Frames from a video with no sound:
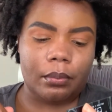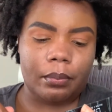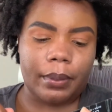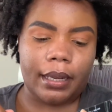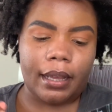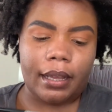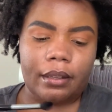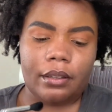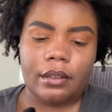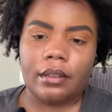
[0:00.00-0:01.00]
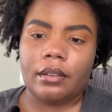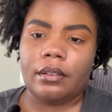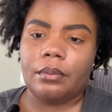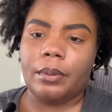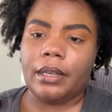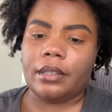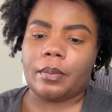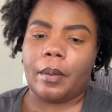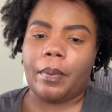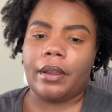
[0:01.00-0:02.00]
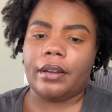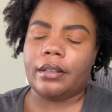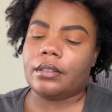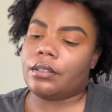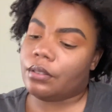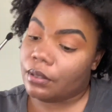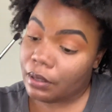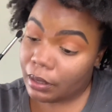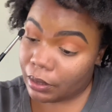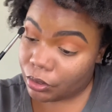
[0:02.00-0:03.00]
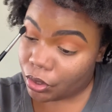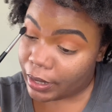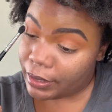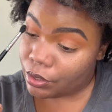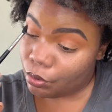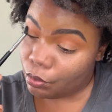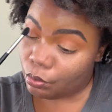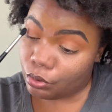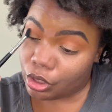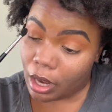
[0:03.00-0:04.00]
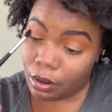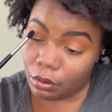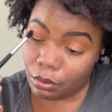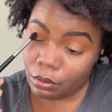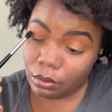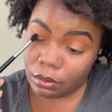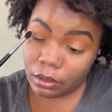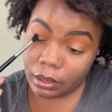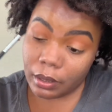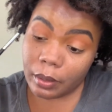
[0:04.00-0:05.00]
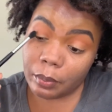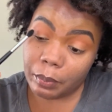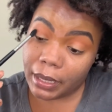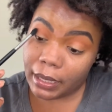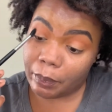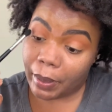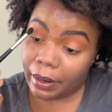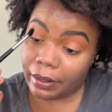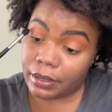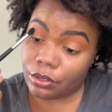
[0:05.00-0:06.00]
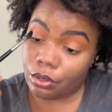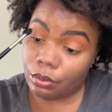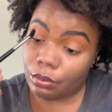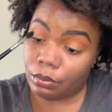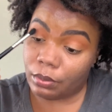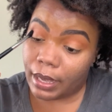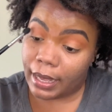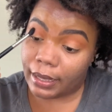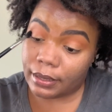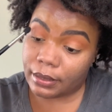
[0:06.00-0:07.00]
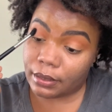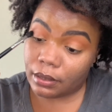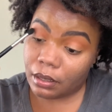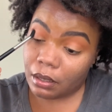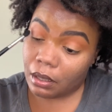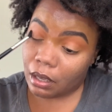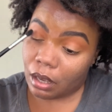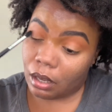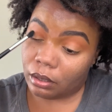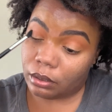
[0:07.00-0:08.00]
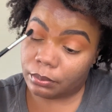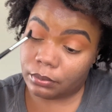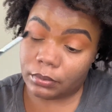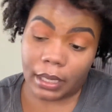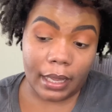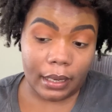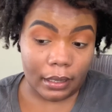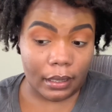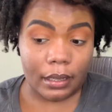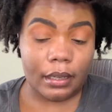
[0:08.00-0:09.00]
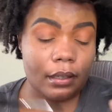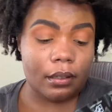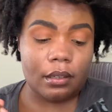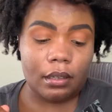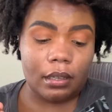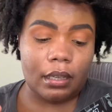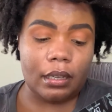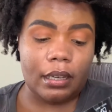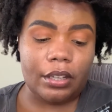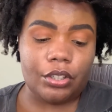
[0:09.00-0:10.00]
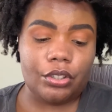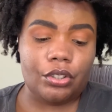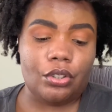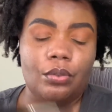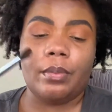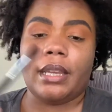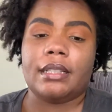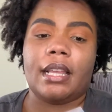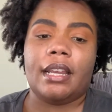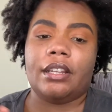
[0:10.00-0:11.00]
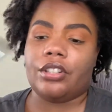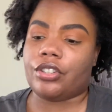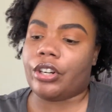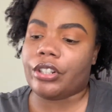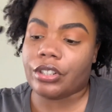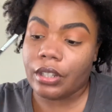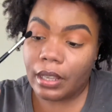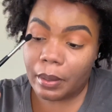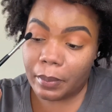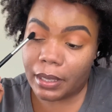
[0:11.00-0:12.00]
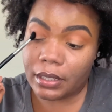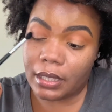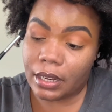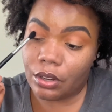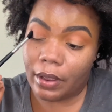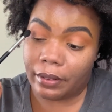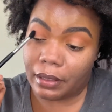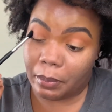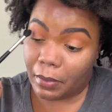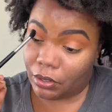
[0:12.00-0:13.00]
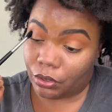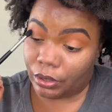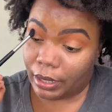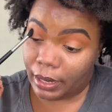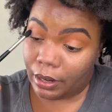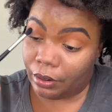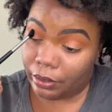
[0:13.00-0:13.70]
But I witnessed my parents trying to juggle being parents to us, and in addition to maintaining the church, because then you have to make sure that it,